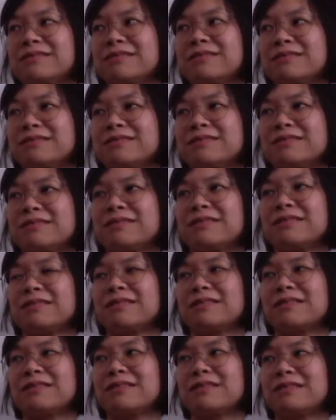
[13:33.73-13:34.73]

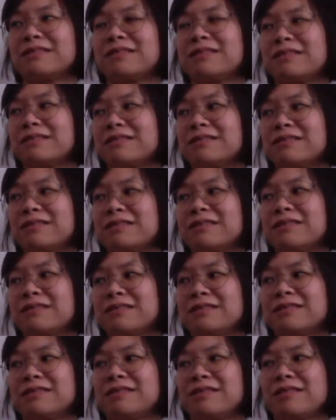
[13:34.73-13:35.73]

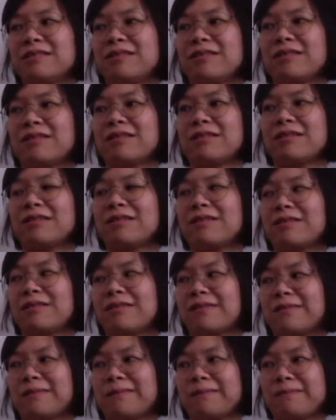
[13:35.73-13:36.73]

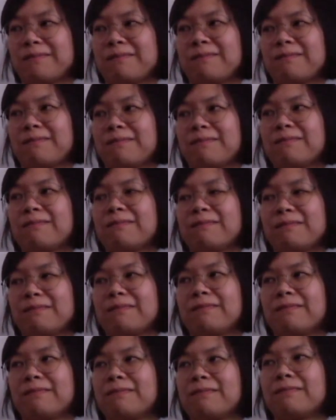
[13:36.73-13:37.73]

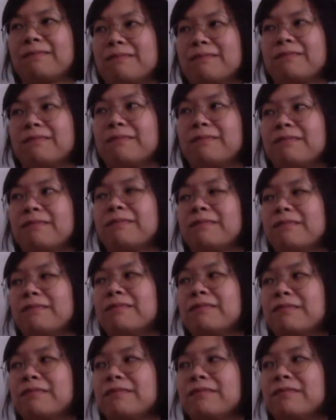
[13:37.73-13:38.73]

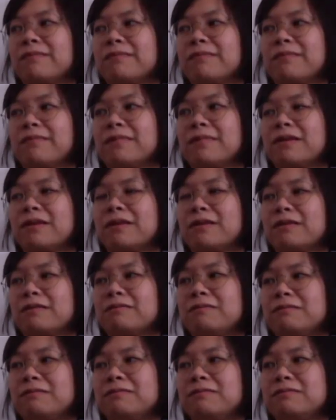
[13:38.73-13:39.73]

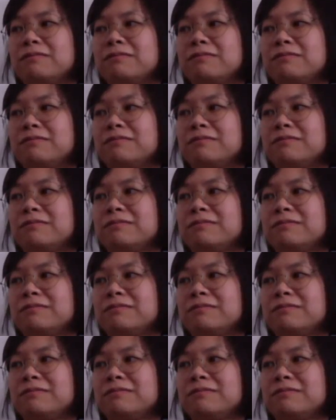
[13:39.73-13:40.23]
The person shown says nothing.